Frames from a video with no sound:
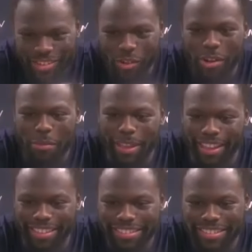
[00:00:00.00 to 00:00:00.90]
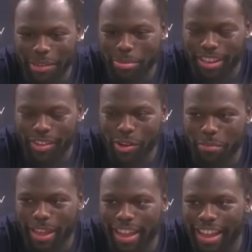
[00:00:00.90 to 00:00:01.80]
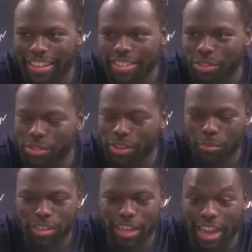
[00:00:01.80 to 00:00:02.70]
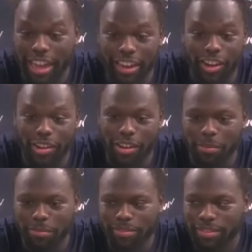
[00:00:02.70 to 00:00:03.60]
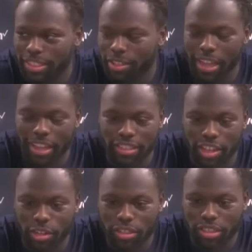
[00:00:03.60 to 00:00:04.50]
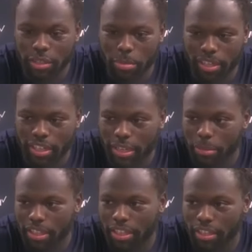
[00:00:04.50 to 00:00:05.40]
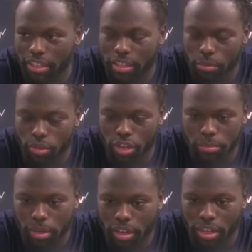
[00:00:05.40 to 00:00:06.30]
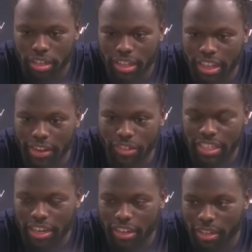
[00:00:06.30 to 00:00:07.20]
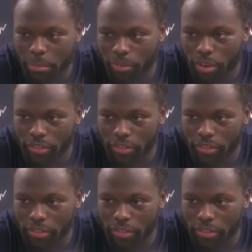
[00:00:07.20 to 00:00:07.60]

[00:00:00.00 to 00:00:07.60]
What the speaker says: Quarterback. I played quarterback in high school. I'm real. I got an arm. You can ask the coaches and the players. I'll be hitting the crossbar every Saturday before